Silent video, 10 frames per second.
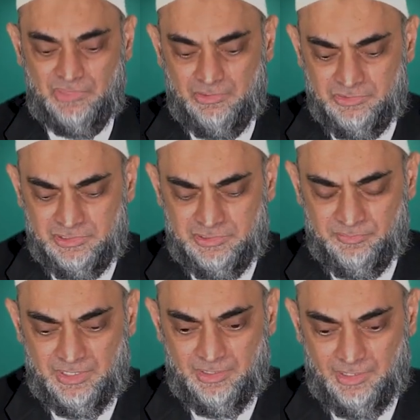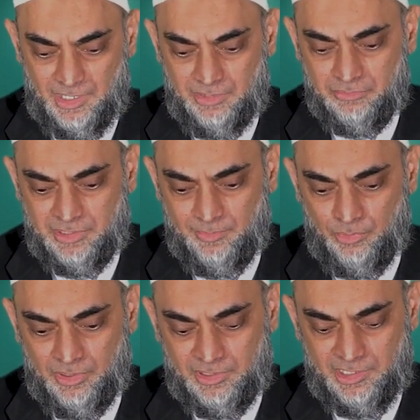you see something and you keep
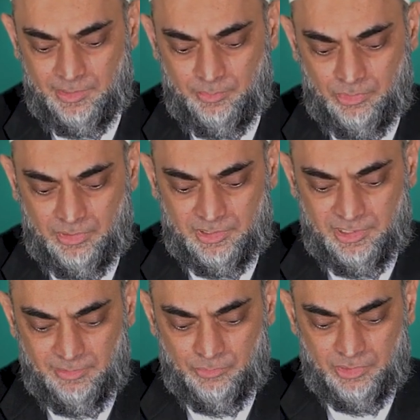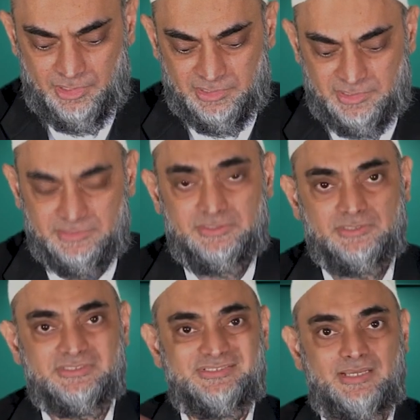going. It does
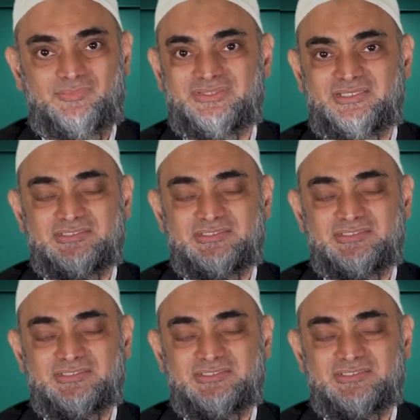not stop.